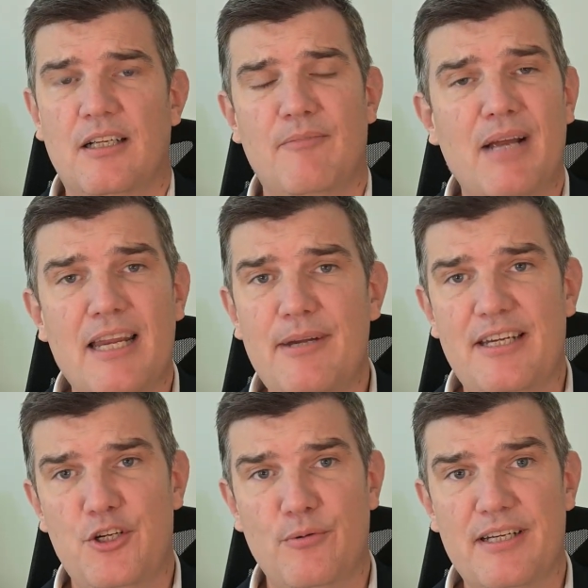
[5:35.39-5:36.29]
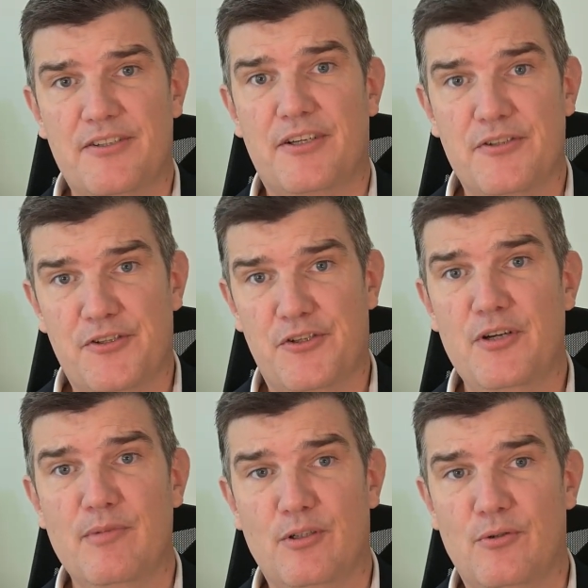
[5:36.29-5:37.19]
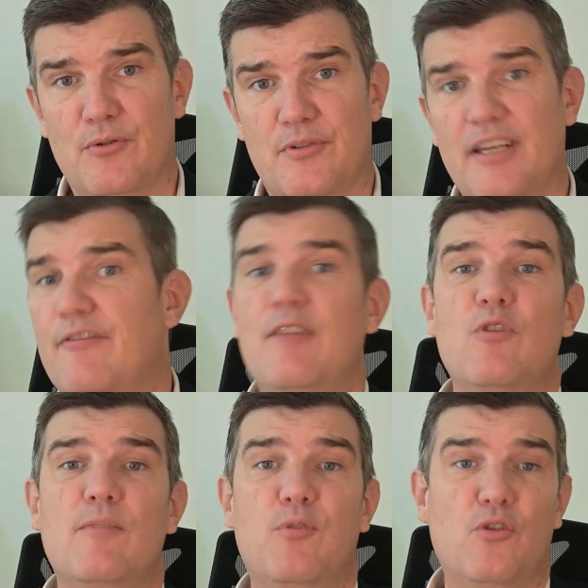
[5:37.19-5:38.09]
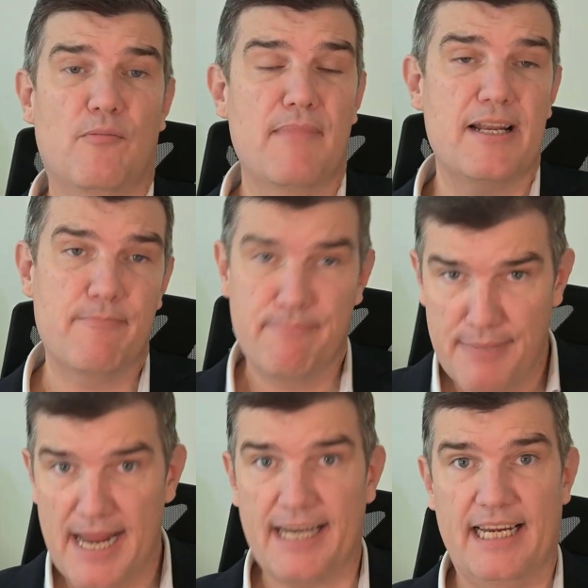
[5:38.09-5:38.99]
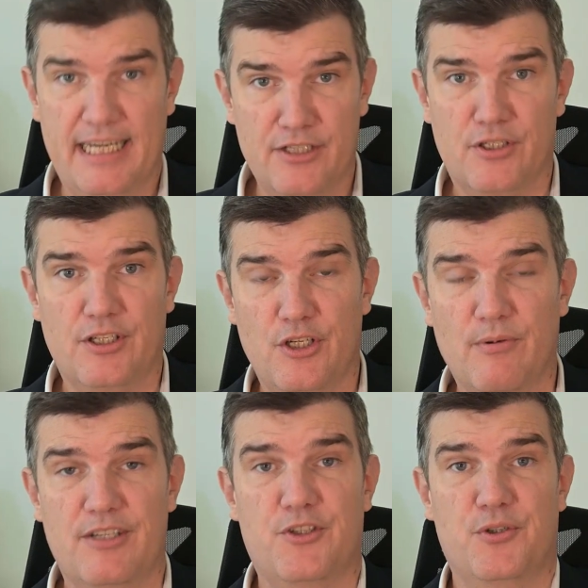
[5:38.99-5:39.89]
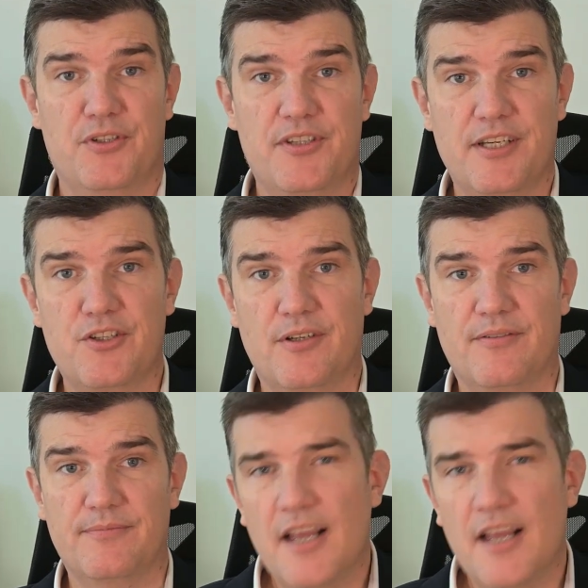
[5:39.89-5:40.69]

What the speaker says: and maybe US consumer laws if they want to pull the matter back into the US jurisdiction.